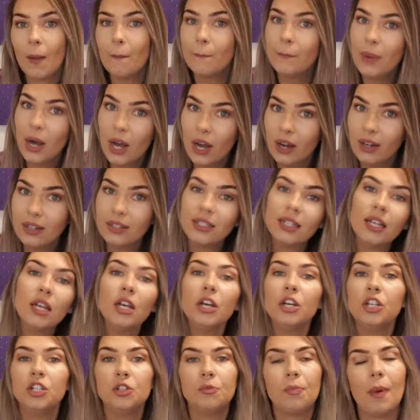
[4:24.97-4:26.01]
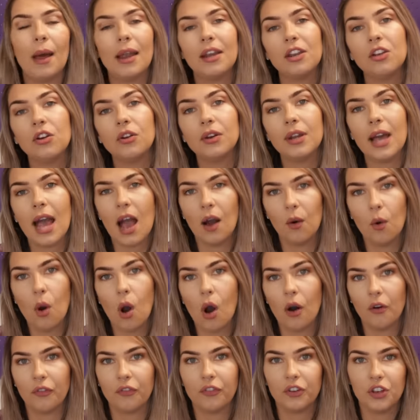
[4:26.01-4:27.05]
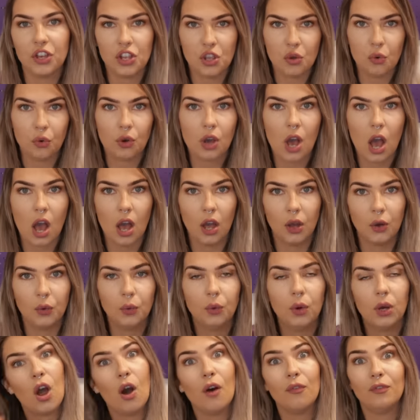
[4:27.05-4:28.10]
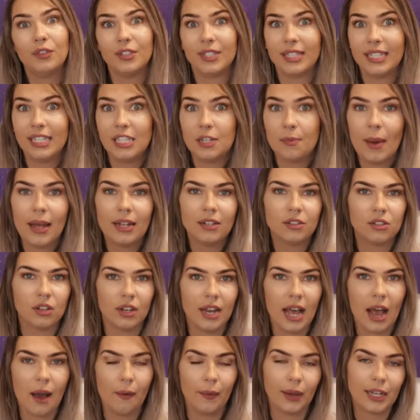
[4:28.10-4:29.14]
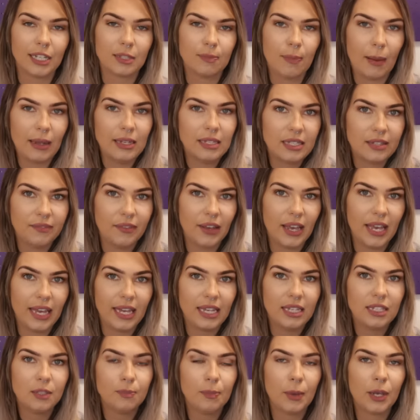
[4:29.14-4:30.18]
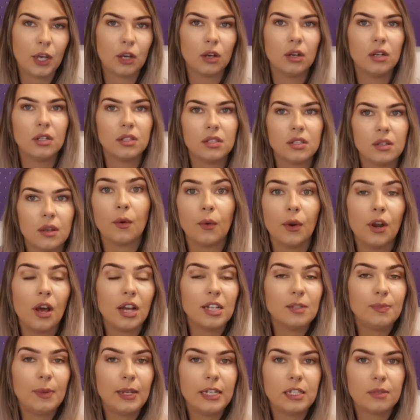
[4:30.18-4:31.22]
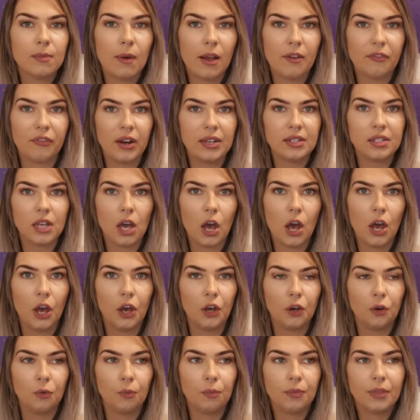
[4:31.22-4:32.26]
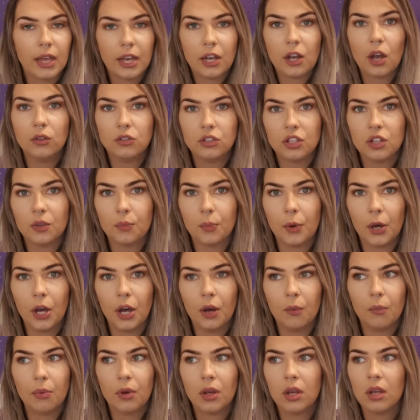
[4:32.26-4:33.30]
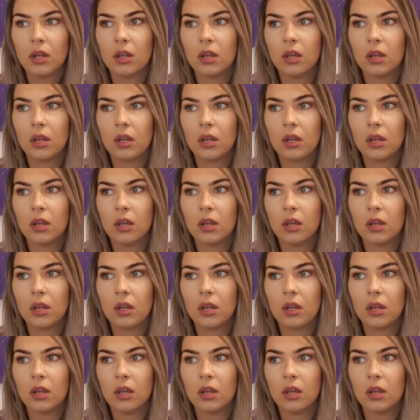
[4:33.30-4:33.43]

But depending on how often you go, obviously depends on how expensive it is, because when I speak to my friends at home, they go to the pub,